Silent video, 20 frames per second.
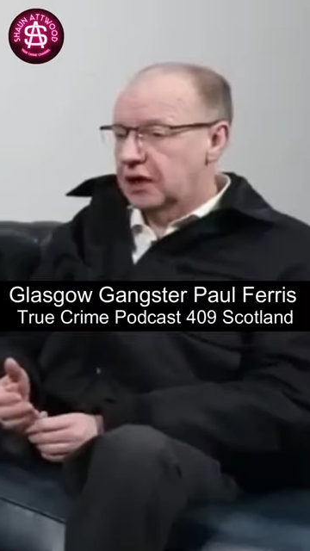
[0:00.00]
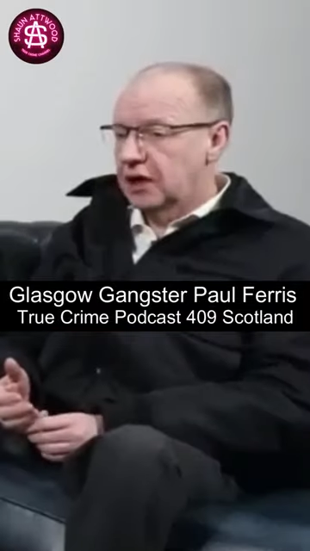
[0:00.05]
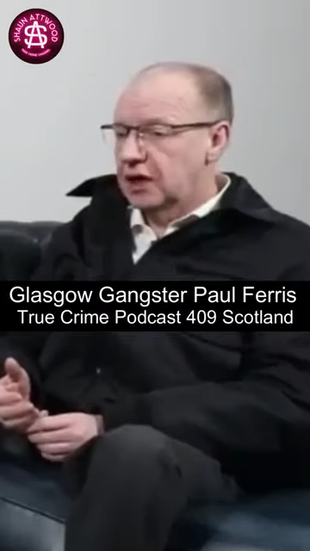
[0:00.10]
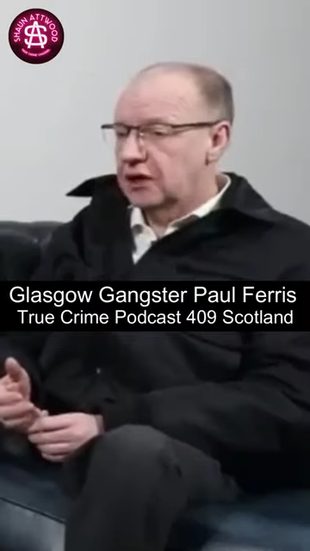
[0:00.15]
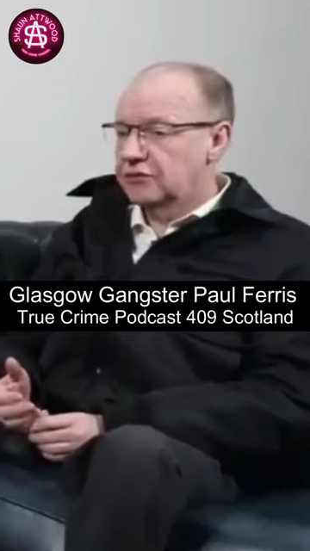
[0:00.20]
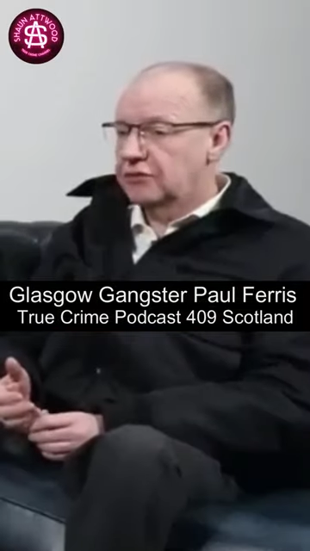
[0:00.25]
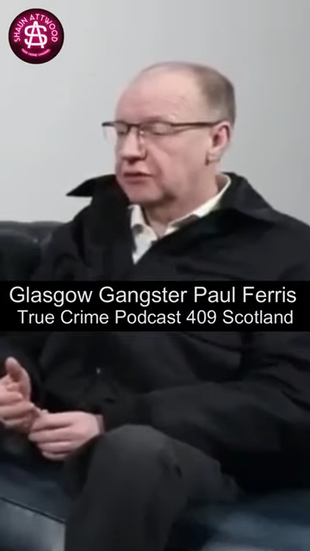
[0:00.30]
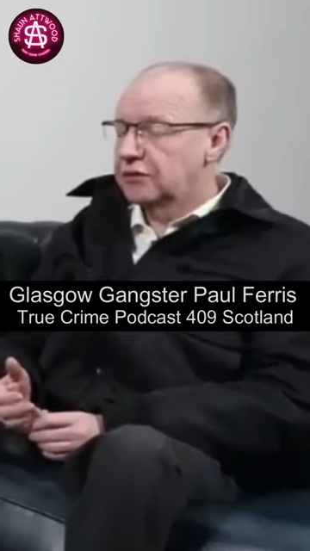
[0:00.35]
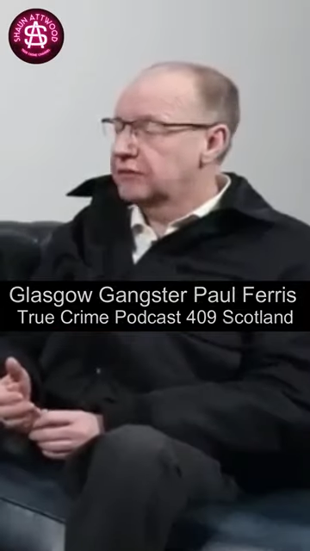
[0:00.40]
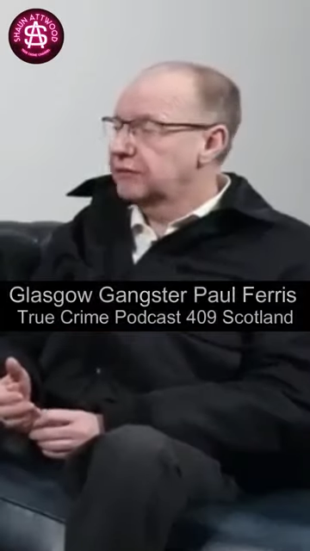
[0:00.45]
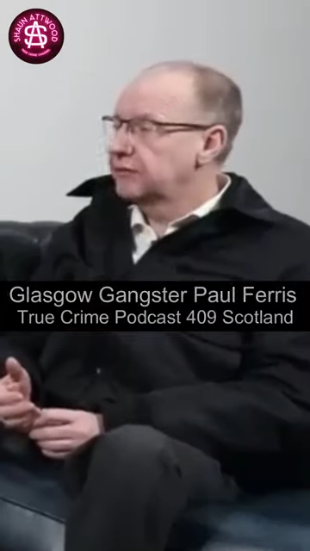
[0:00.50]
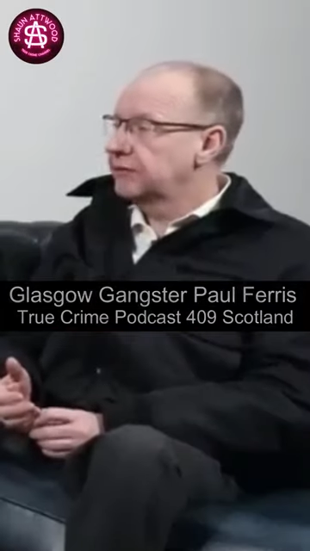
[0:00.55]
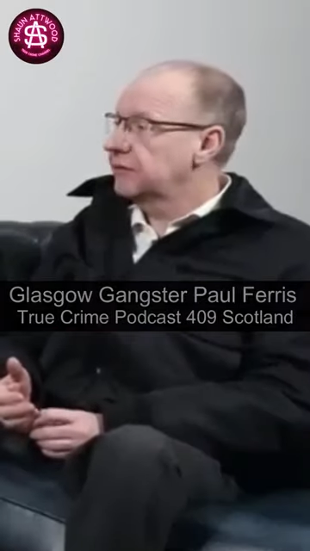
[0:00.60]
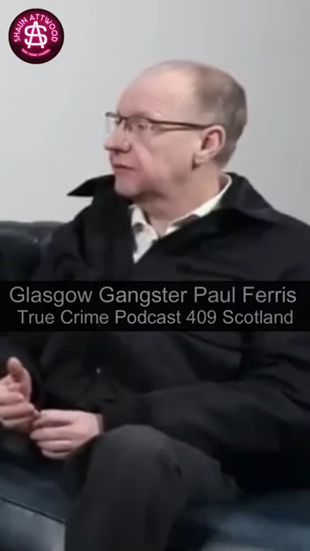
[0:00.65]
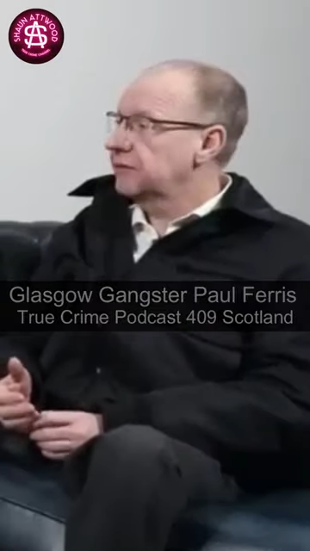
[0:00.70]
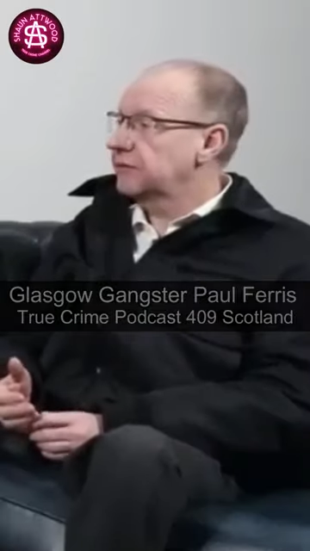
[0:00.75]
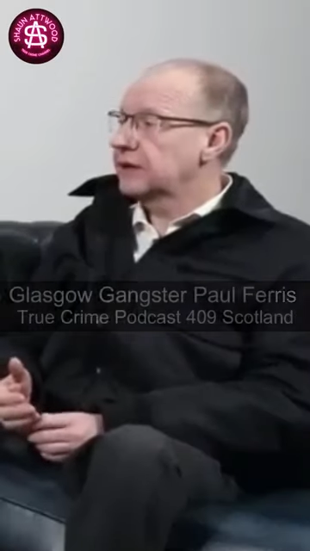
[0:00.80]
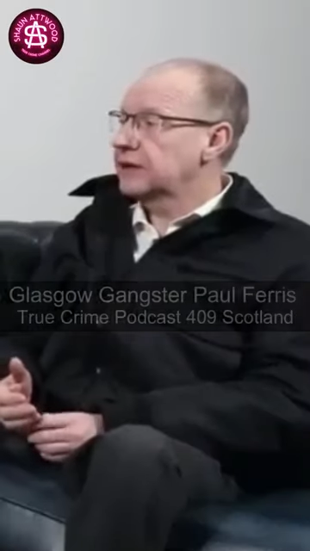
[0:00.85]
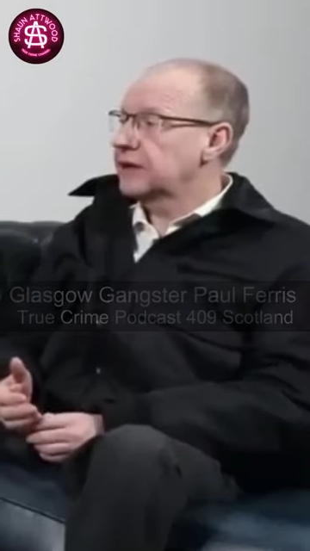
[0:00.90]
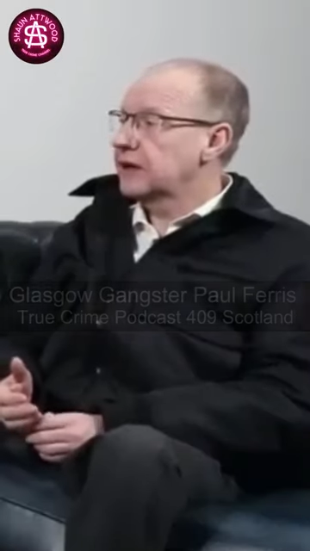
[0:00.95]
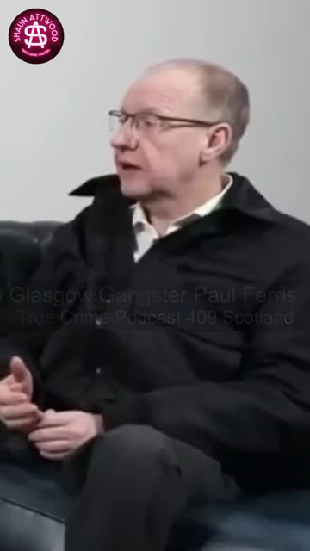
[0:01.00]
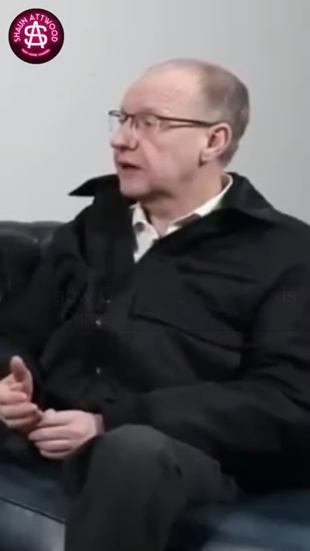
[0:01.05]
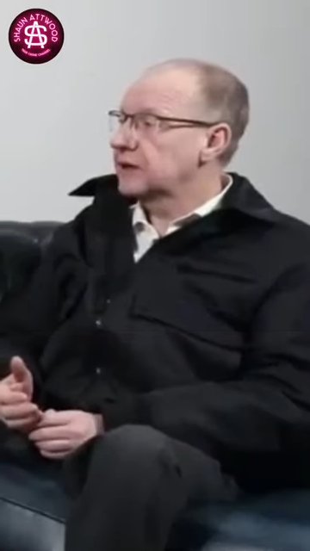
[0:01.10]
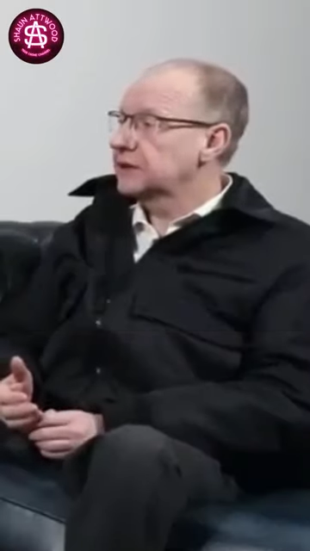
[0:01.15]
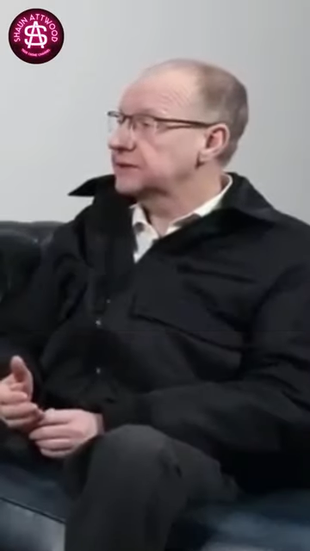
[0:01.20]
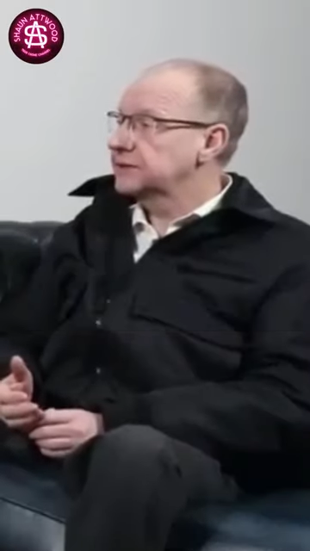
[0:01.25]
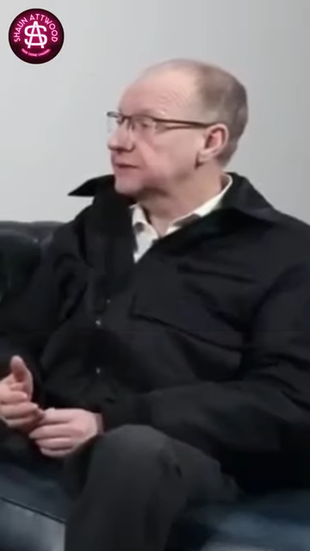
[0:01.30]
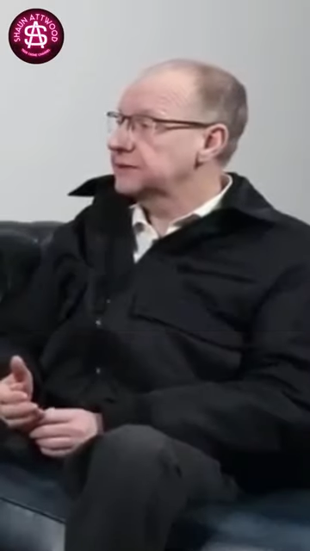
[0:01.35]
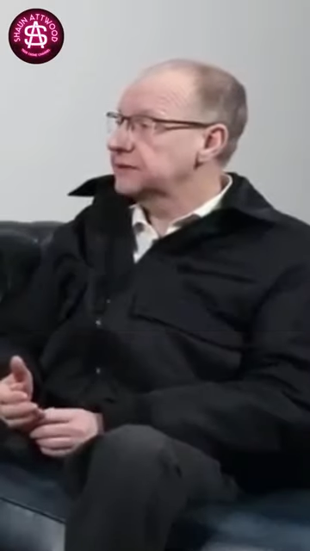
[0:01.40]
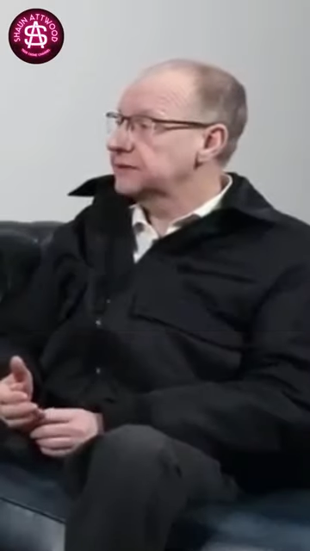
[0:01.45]
150
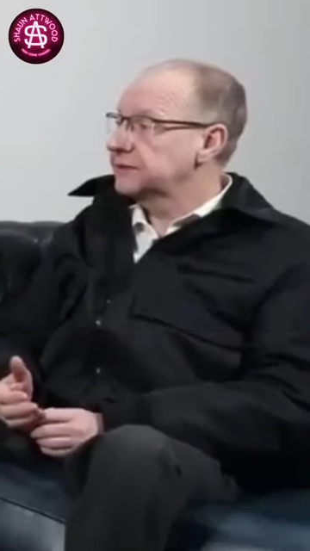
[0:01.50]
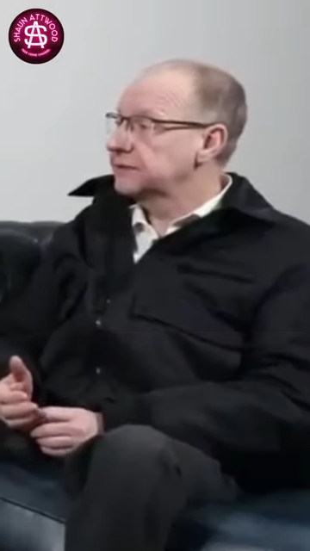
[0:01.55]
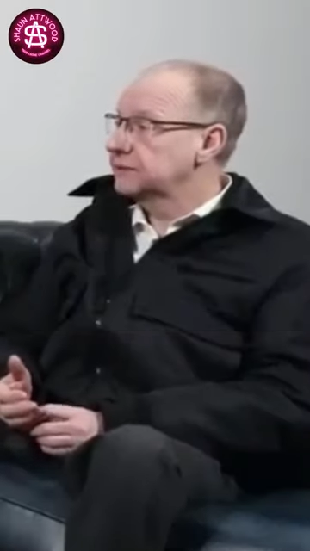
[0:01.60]
yards